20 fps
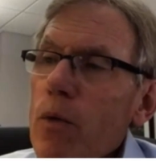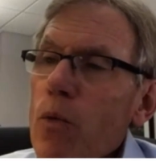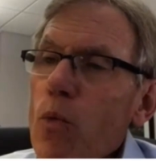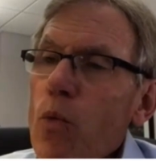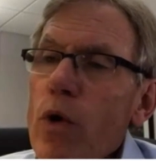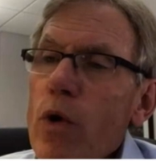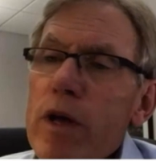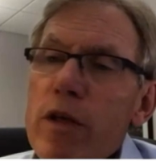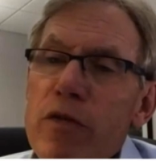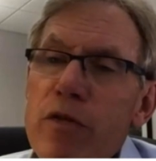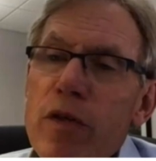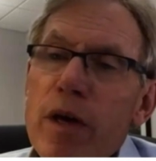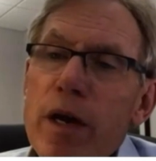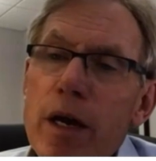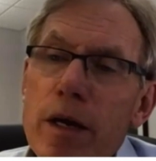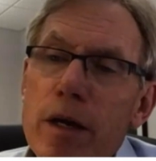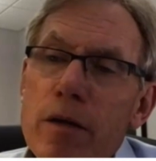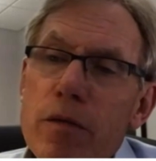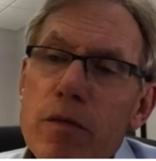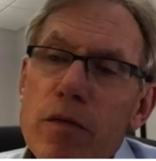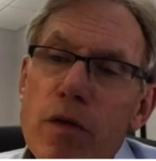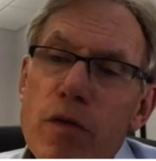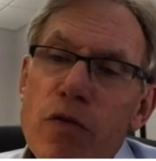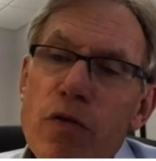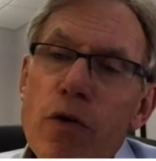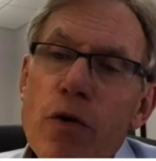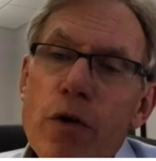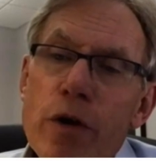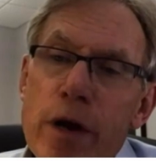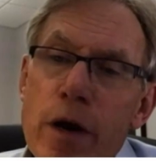We think the
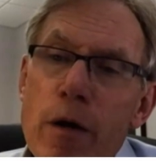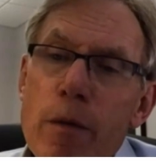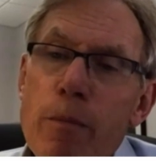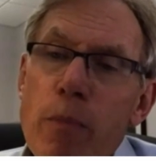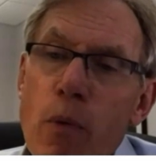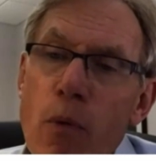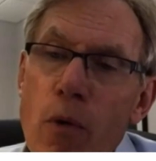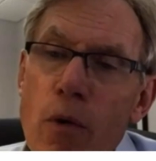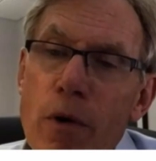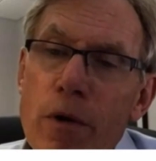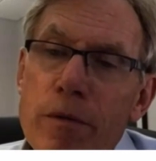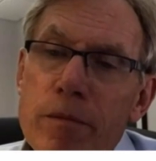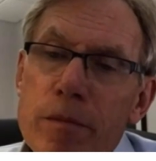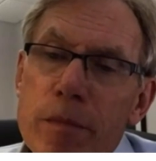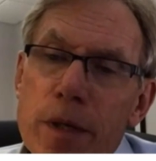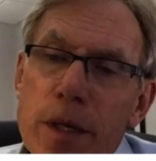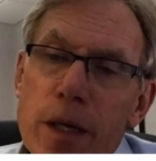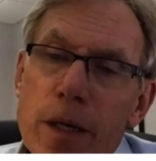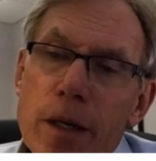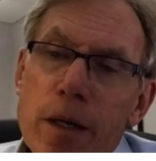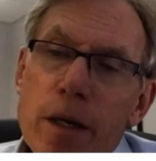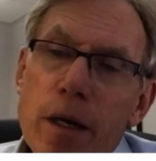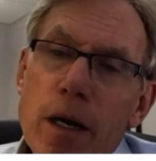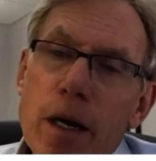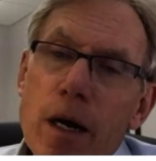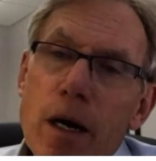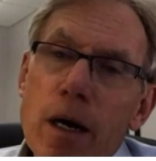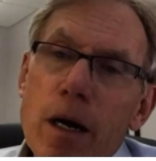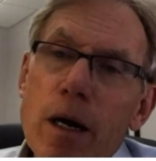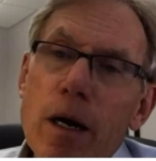third airport
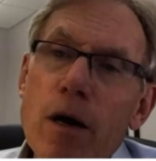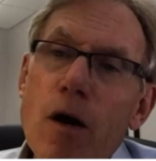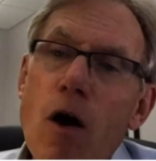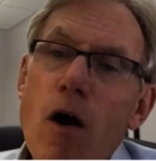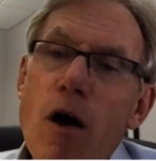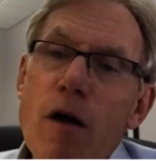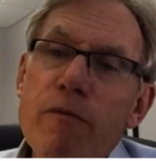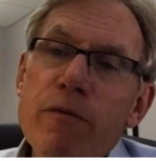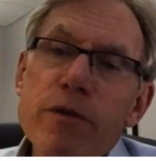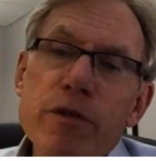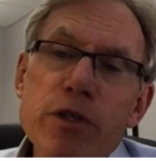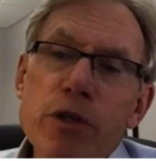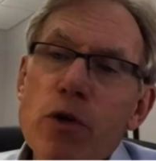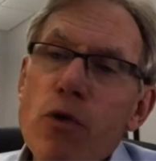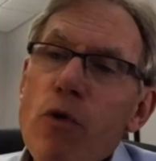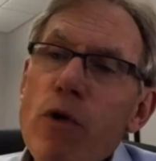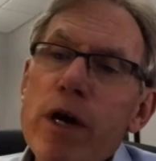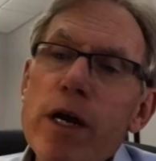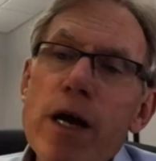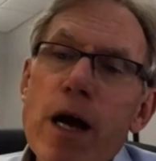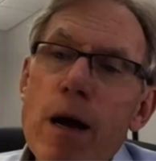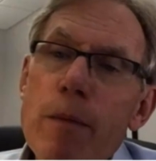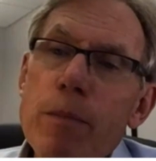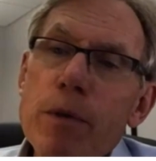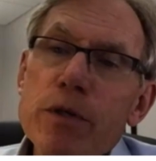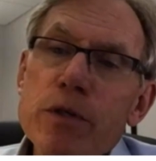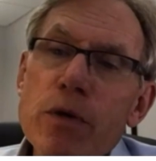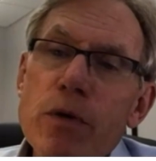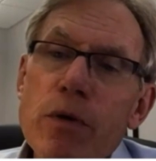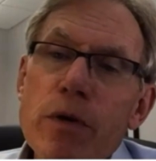offers a great
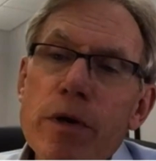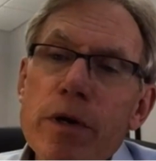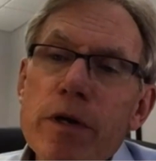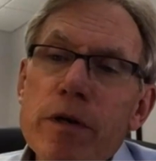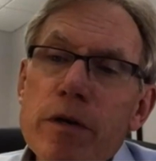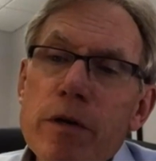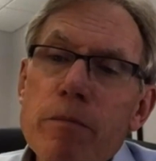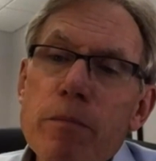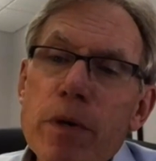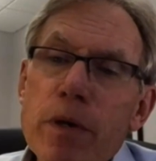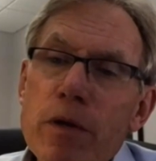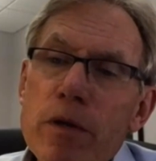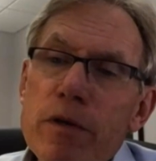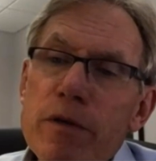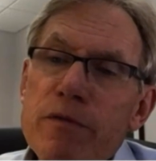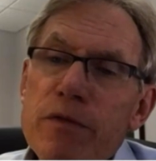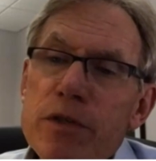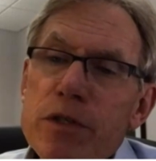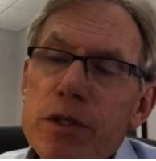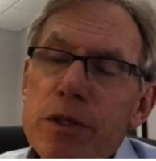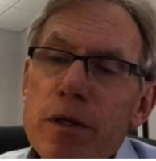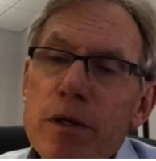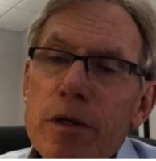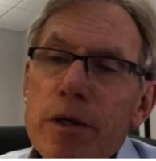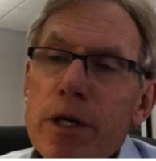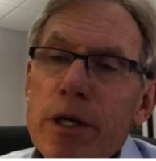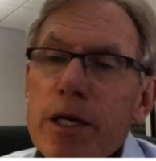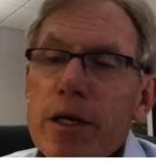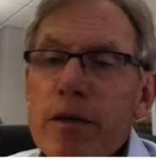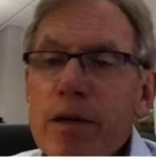opportunity to build a
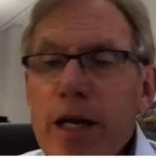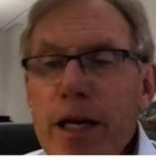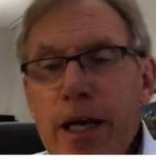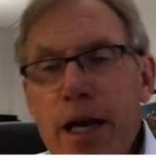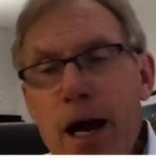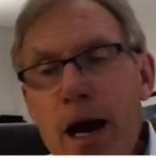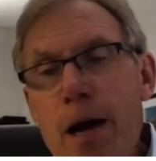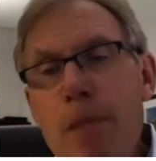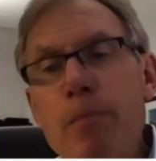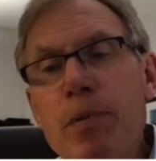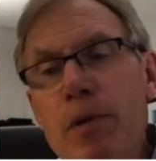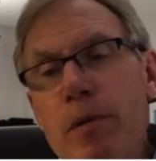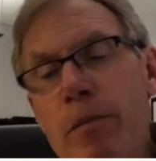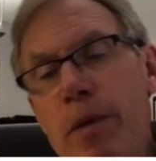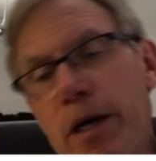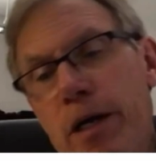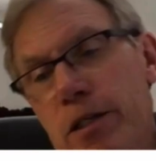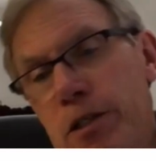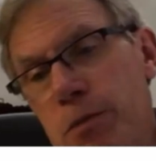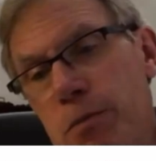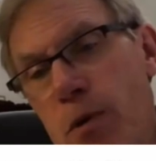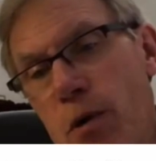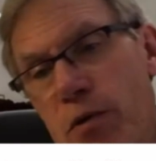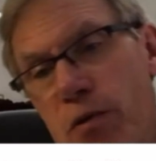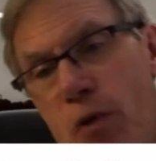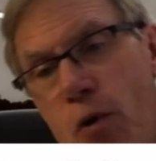facility that complements both